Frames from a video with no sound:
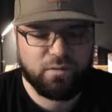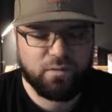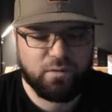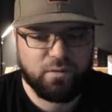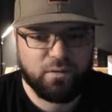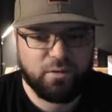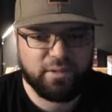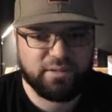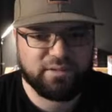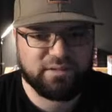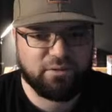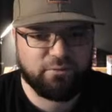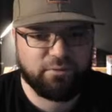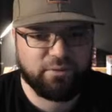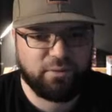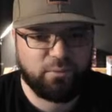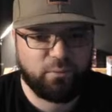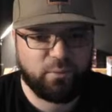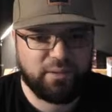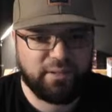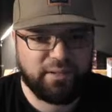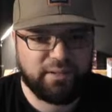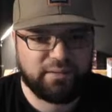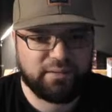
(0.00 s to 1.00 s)
All right, because I really
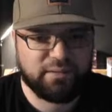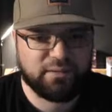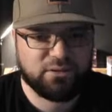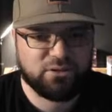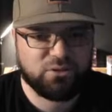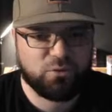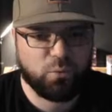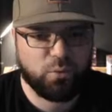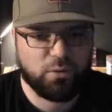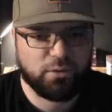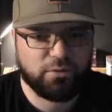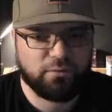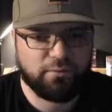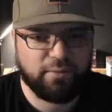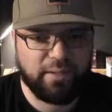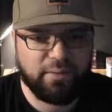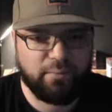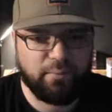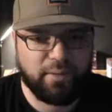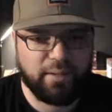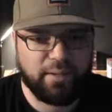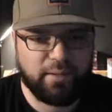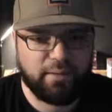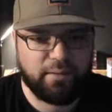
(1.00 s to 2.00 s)
want to get this to work the right
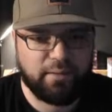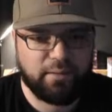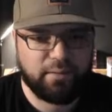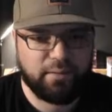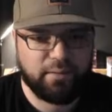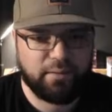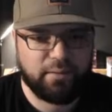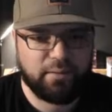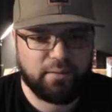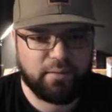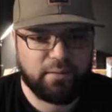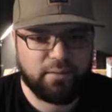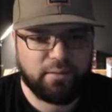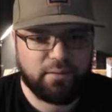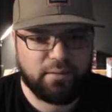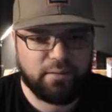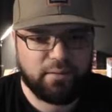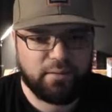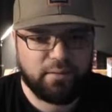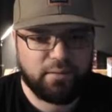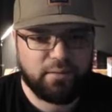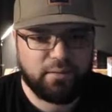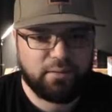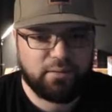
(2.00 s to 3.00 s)
way.
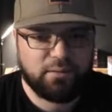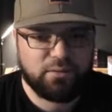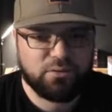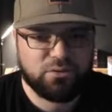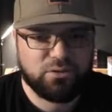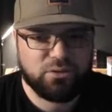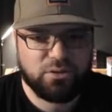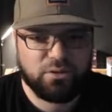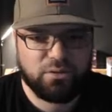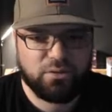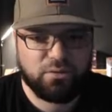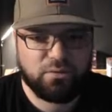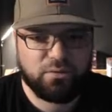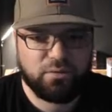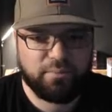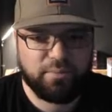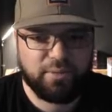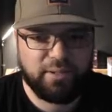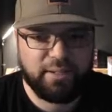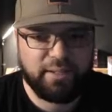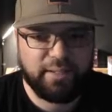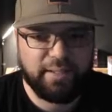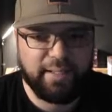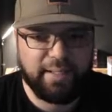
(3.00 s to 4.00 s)
So I'm
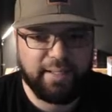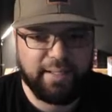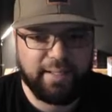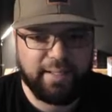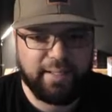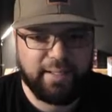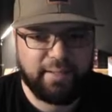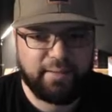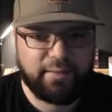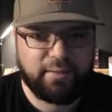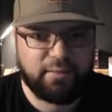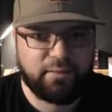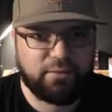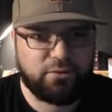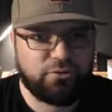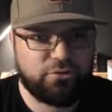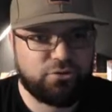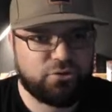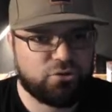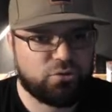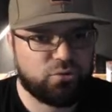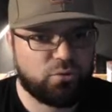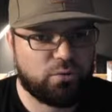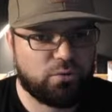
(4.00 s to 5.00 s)
going to add a new
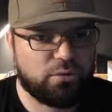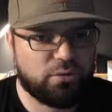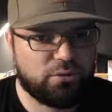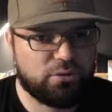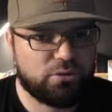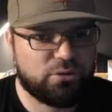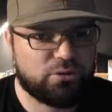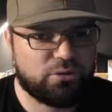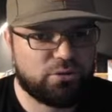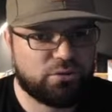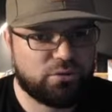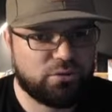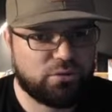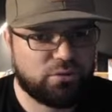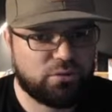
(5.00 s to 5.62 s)
source.